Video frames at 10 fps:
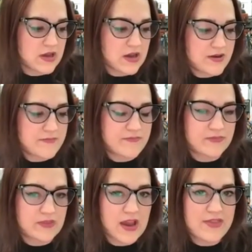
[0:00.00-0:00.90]
Um,
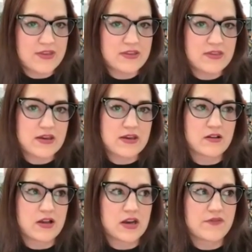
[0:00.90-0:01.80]
I think that a
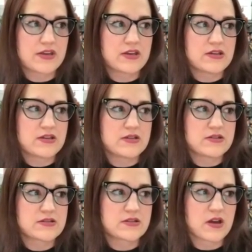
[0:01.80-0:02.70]
lot of it
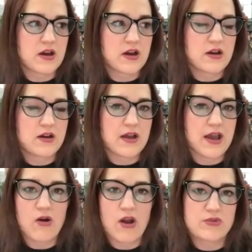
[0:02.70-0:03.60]
is uh,
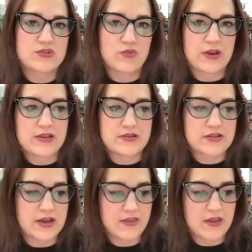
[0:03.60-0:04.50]
how I was
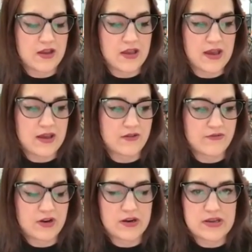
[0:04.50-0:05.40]
raised. I, I had a
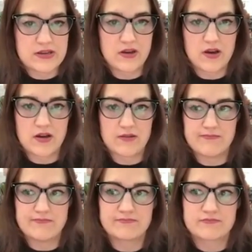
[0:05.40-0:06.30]
very
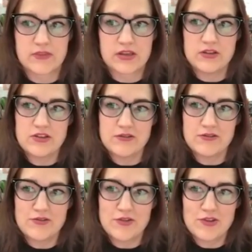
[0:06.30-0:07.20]
um,
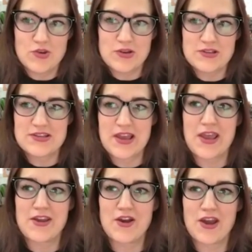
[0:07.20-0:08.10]
you could
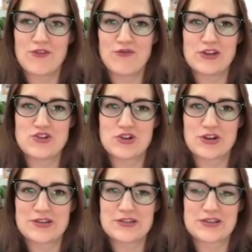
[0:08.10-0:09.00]
say
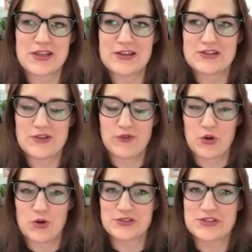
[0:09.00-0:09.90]
adventurous and
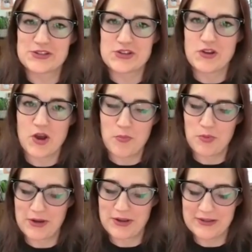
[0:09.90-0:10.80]
difficult
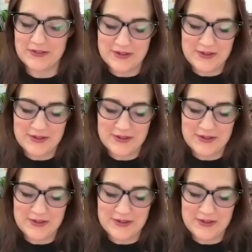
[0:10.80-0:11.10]
upbringing.